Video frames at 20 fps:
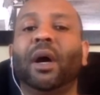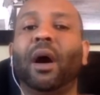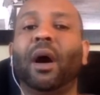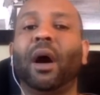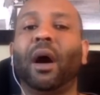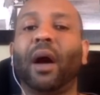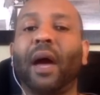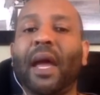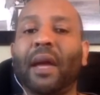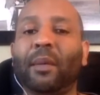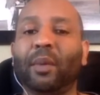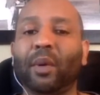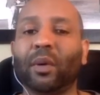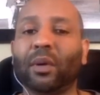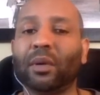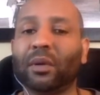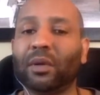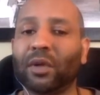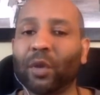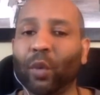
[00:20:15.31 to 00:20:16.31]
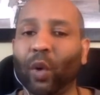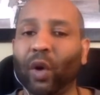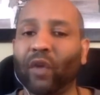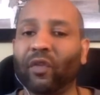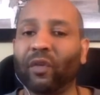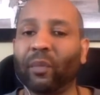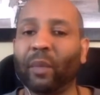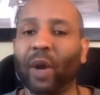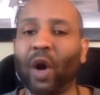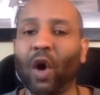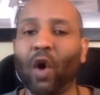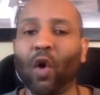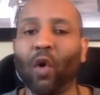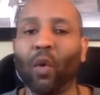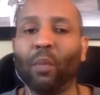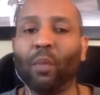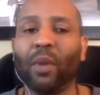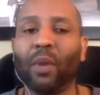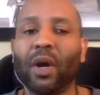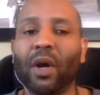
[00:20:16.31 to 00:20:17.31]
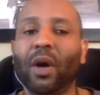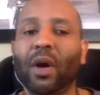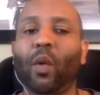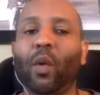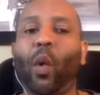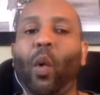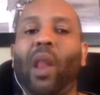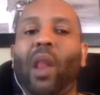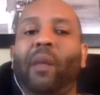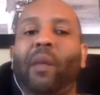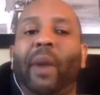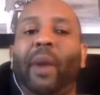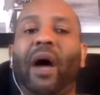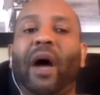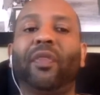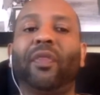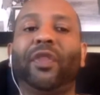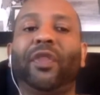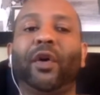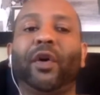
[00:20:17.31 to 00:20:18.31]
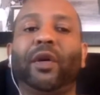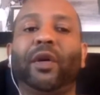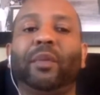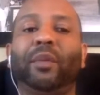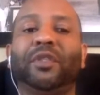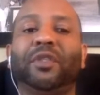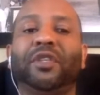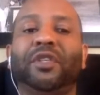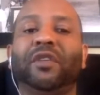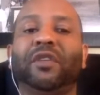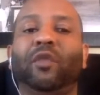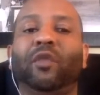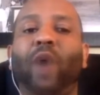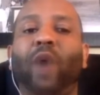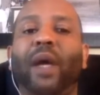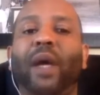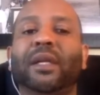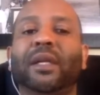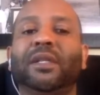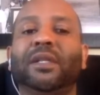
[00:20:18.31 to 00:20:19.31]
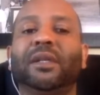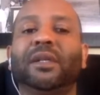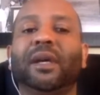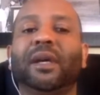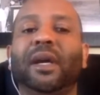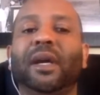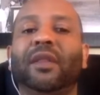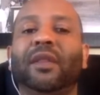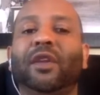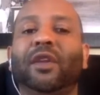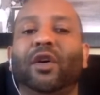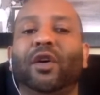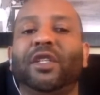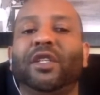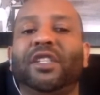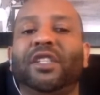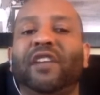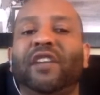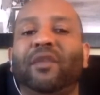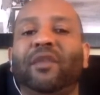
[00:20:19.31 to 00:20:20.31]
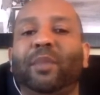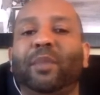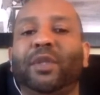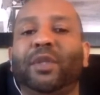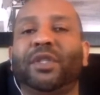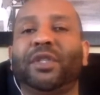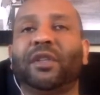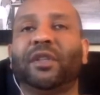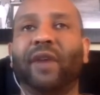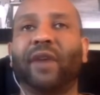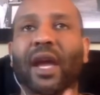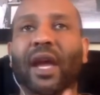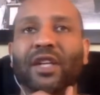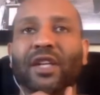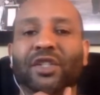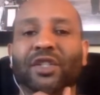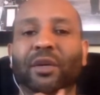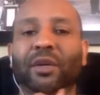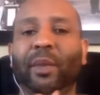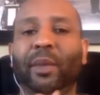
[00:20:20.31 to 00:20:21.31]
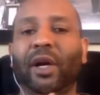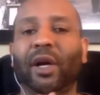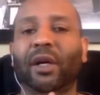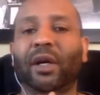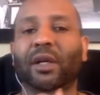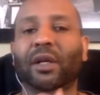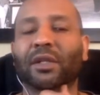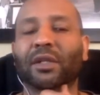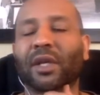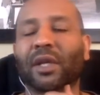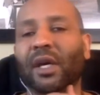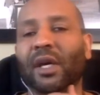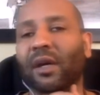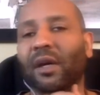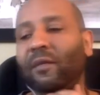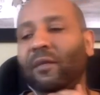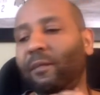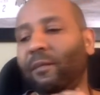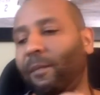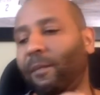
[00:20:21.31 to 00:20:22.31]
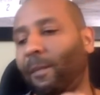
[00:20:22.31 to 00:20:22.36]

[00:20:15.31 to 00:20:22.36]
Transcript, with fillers: are able to work from home, while about 30% of whites and 37% of Asian Americans can.